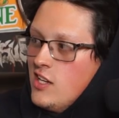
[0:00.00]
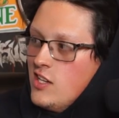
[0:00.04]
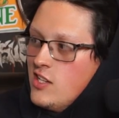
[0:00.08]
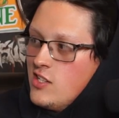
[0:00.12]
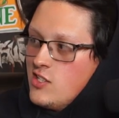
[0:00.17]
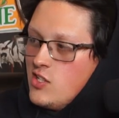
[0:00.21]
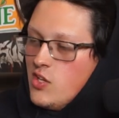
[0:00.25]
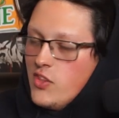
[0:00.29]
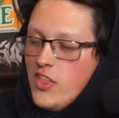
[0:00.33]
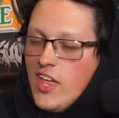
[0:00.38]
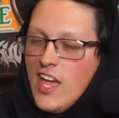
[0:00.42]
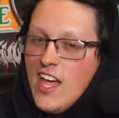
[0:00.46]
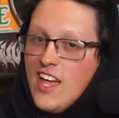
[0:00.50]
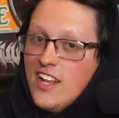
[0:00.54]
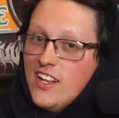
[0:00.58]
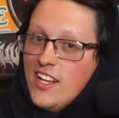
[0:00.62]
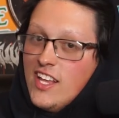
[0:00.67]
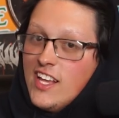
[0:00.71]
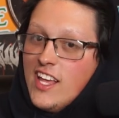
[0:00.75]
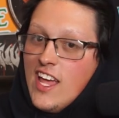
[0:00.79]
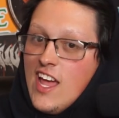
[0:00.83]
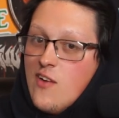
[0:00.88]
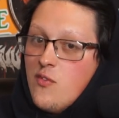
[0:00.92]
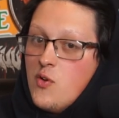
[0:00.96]
So they had
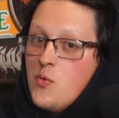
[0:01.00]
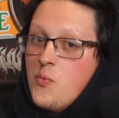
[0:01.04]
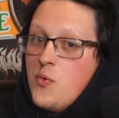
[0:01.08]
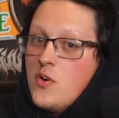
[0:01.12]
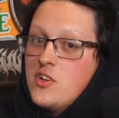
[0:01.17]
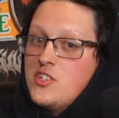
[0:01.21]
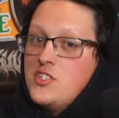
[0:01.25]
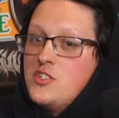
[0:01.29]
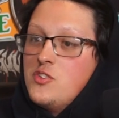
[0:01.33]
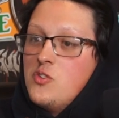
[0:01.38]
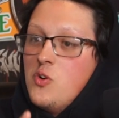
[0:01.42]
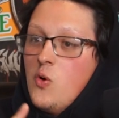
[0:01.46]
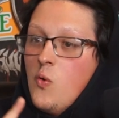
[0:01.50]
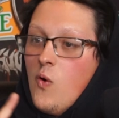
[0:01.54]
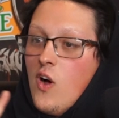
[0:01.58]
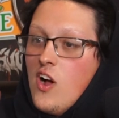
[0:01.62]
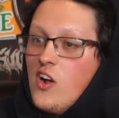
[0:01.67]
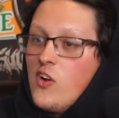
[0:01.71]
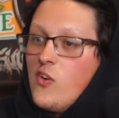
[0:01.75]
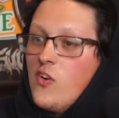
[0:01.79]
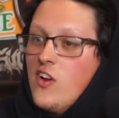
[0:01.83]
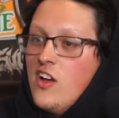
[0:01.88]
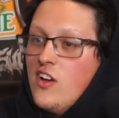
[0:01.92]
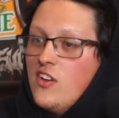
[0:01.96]
like every person do a
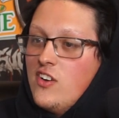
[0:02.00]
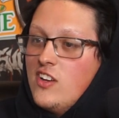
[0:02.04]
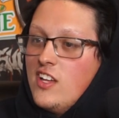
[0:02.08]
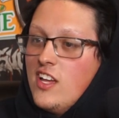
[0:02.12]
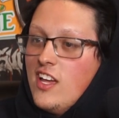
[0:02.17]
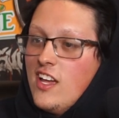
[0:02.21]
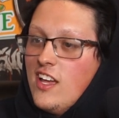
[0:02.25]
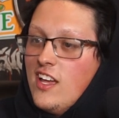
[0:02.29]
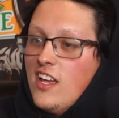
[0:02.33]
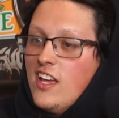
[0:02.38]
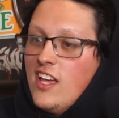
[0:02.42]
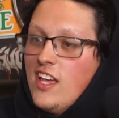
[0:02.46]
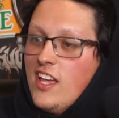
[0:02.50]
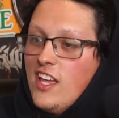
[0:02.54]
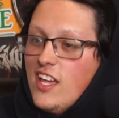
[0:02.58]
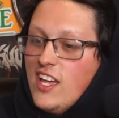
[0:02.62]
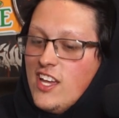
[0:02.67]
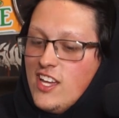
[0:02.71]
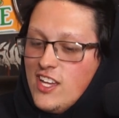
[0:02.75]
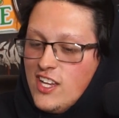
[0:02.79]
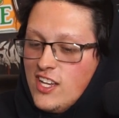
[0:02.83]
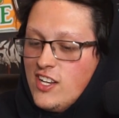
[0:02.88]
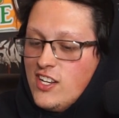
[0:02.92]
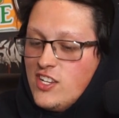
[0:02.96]
walk around,
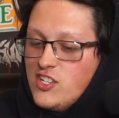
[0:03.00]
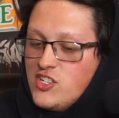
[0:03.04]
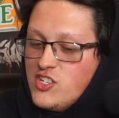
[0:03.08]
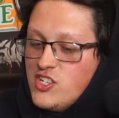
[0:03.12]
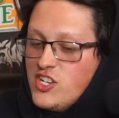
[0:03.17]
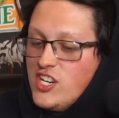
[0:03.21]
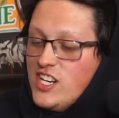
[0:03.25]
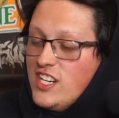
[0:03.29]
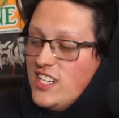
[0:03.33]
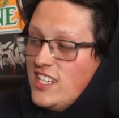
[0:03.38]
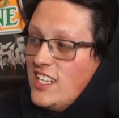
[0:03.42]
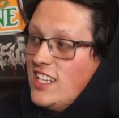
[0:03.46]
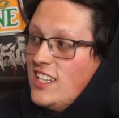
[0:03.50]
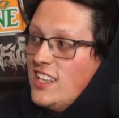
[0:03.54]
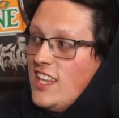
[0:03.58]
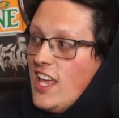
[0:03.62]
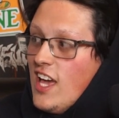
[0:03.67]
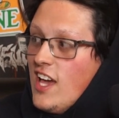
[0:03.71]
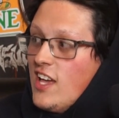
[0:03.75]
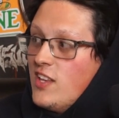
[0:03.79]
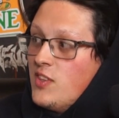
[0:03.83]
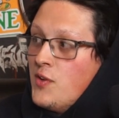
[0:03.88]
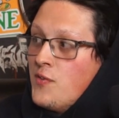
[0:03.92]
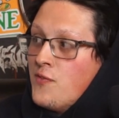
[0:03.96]
and she did
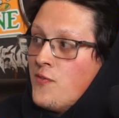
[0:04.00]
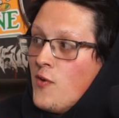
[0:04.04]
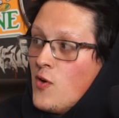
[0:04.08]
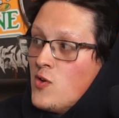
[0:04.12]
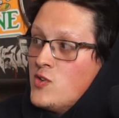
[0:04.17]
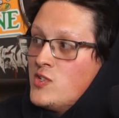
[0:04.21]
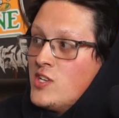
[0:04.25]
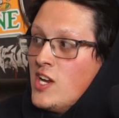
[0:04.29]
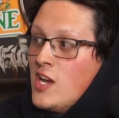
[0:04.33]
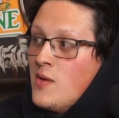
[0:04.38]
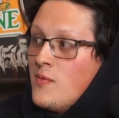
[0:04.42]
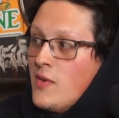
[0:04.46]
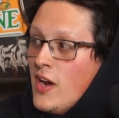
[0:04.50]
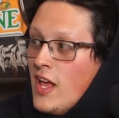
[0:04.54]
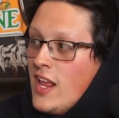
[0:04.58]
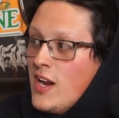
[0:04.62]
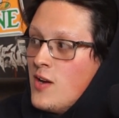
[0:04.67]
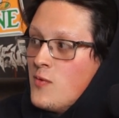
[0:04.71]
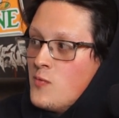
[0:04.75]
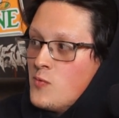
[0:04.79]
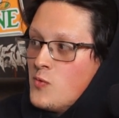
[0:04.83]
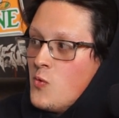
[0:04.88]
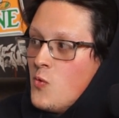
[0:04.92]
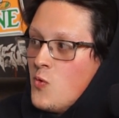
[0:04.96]
that the first time, and I
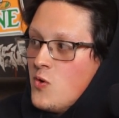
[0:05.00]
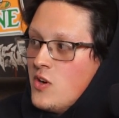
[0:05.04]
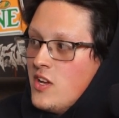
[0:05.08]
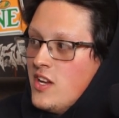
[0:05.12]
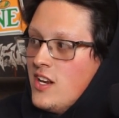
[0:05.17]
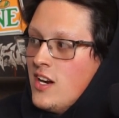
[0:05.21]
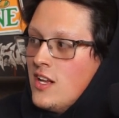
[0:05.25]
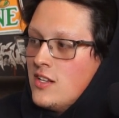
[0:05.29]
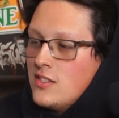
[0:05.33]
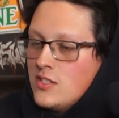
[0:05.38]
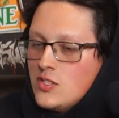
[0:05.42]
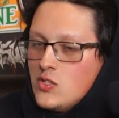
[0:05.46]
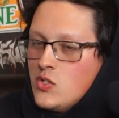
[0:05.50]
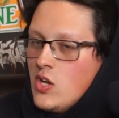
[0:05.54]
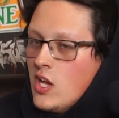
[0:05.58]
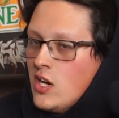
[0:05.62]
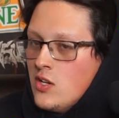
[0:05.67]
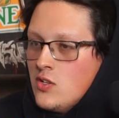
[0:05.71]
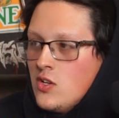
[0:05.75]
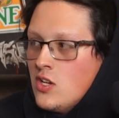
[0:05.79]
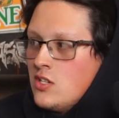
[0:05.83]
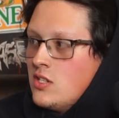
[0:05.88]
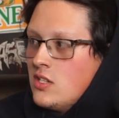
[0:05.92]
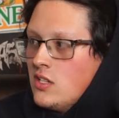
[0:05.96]
didn't record it, and I was like, "You
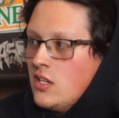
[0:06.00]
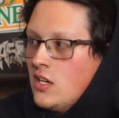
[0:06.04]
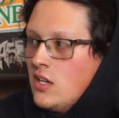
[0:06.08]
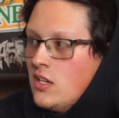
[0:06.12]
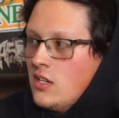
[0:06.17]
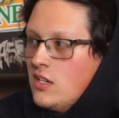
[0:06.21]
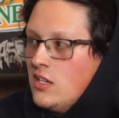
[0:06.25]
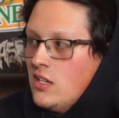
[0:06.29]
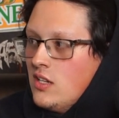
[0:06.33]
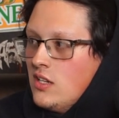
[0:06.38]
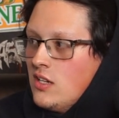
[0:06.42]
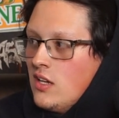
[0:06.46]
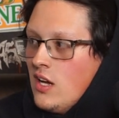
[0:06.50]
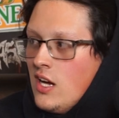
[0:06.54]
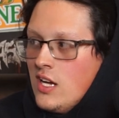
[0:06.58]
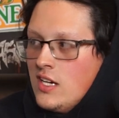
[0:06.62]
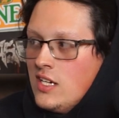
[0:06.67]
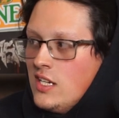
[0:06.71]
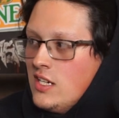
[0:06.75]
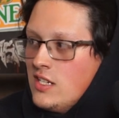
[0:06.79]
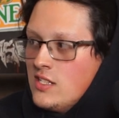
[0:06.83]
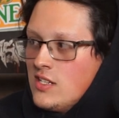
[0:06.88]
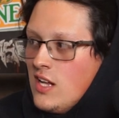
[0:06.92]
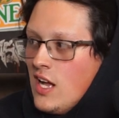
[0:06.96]
gotta do that shit again. I
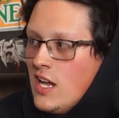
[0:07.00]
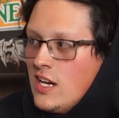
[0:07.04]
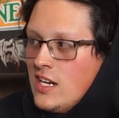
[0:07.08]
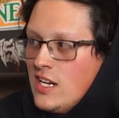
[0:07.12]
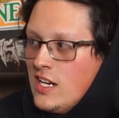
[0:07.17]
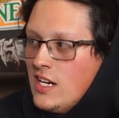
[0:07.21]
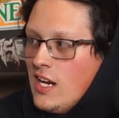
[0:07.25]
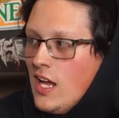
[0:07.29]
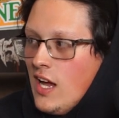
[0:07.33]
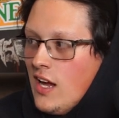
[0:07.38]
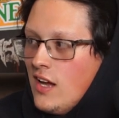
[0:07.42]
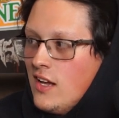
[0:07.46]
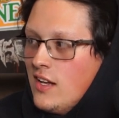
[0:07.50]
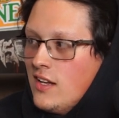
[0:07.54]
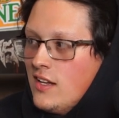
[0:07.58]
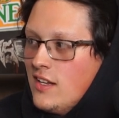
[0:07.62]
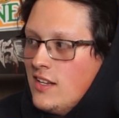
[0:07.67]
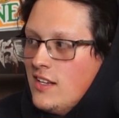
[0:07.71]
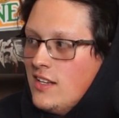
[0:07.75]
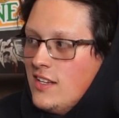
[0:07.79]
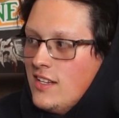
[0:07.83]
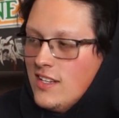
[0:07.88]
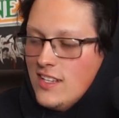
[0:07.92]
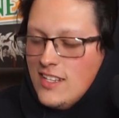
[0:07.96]
need that."
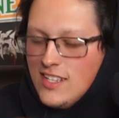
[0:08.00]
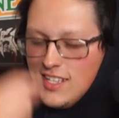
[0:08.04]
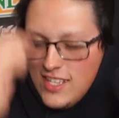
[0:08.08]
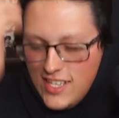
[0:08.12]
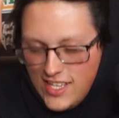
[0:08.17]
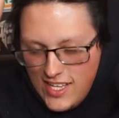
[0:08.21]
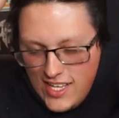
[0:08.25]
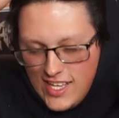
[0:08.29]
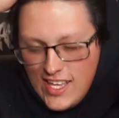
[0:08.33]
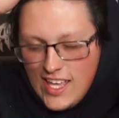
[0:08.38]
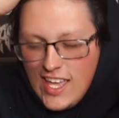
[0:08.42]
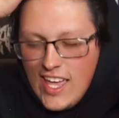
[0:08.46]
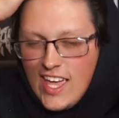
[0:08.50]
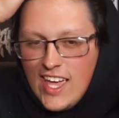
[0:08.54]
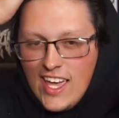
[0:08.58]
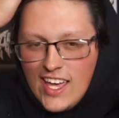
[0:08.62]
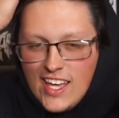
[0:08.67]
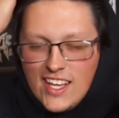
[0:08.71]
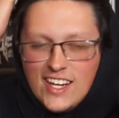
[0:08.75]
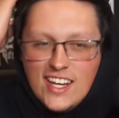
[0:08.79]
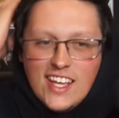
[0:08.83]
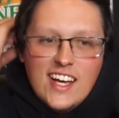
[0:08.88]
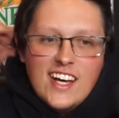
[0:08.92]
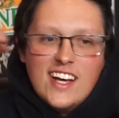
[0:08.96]

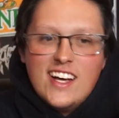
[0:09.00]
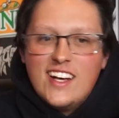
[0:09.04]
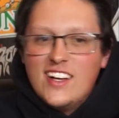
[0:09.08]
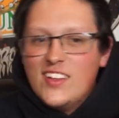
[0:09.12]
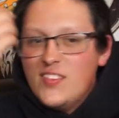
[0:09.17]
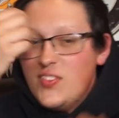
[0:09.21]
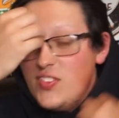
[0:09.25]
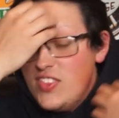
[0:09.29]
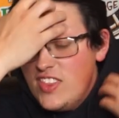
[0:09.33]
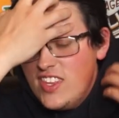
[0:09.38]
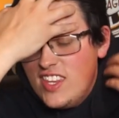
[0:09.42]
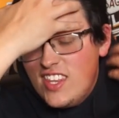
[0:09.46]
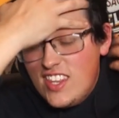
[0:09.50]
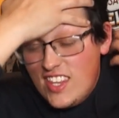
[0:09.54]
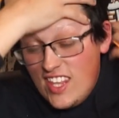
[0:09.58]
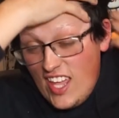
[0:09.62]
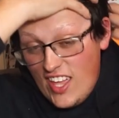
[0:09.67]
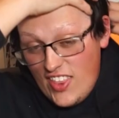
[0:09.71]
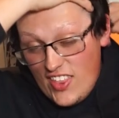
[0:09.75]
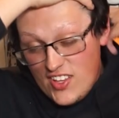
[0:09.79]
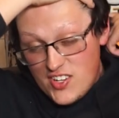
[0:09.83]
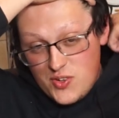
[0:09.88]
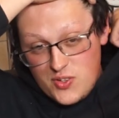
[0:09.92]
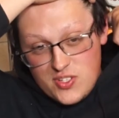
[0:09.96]
And
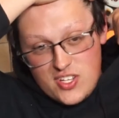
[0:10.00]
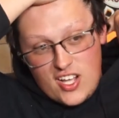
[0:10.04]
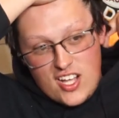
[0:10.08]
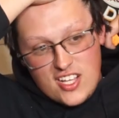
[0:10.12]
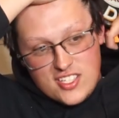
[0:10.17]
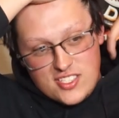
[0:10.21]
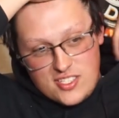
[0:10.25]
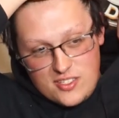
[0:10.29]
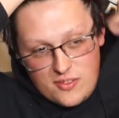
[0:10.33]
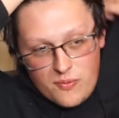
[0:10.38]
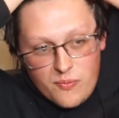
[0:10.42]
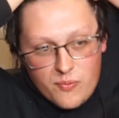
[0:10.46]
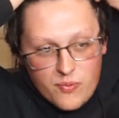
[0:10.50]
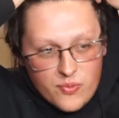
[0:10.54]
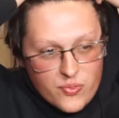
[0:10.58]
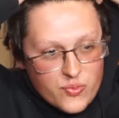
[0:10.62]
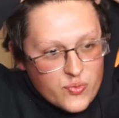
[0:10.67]
yeah, that shit was awesome.